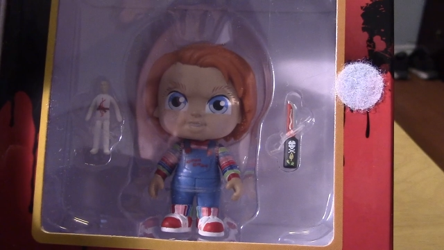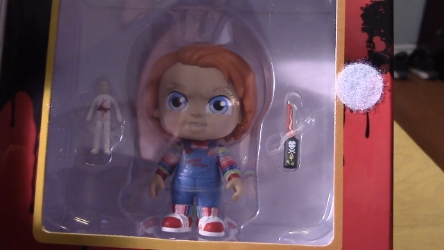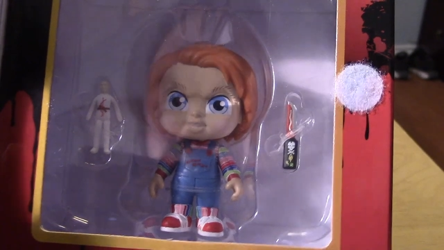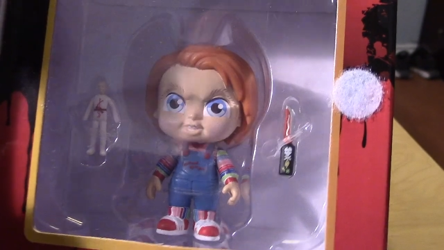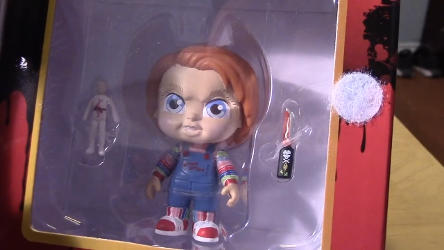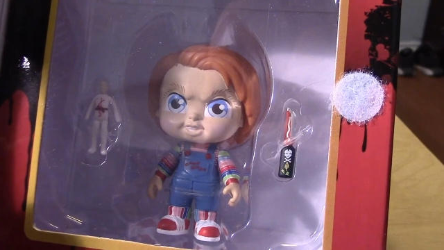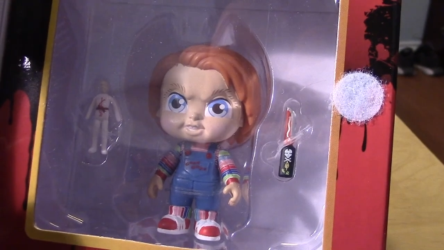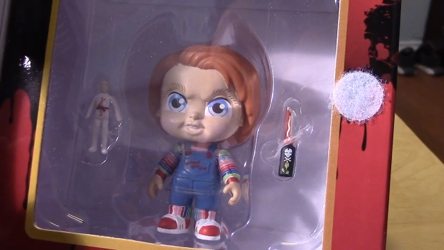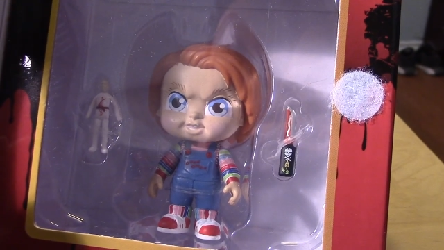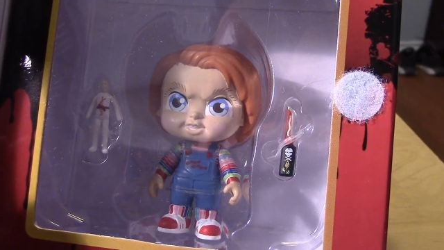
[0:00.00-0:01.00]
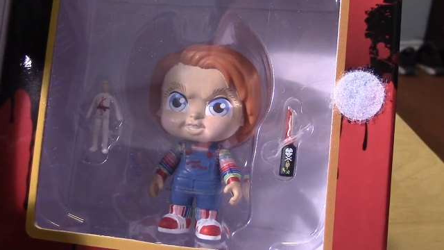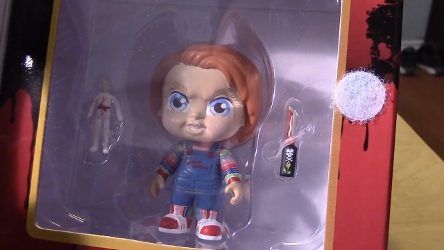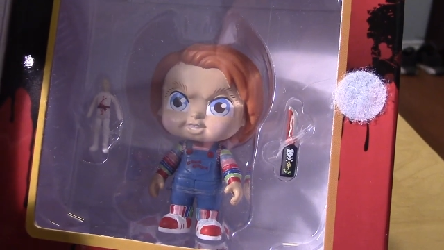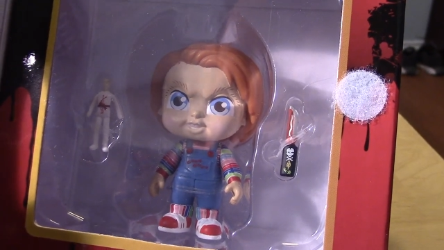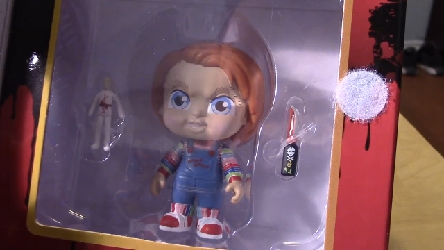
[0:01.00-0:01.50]

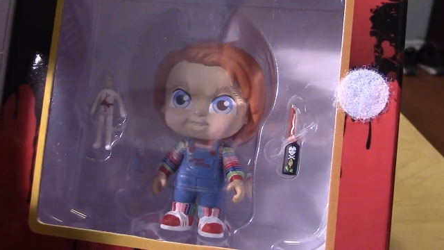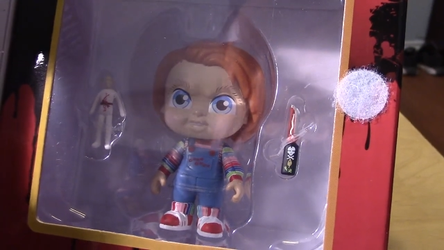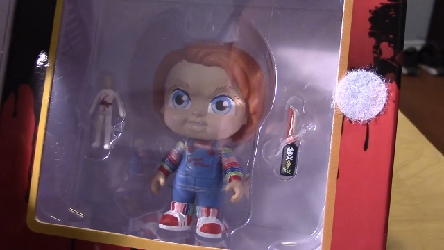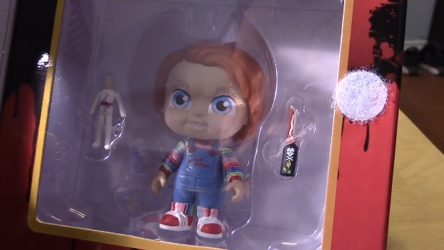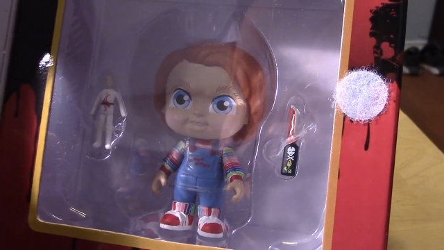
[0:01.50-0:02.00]
(no one is talking)